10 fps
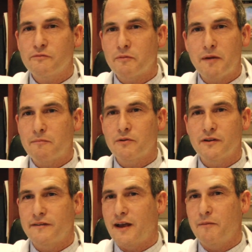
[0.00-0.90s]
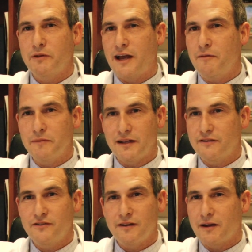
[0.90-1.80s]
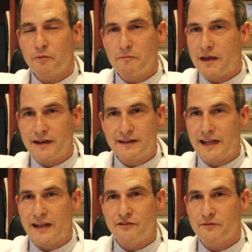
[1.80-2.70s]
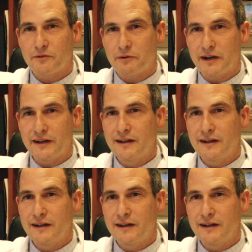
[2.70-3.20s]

remember a time without me. We met at the age of 3.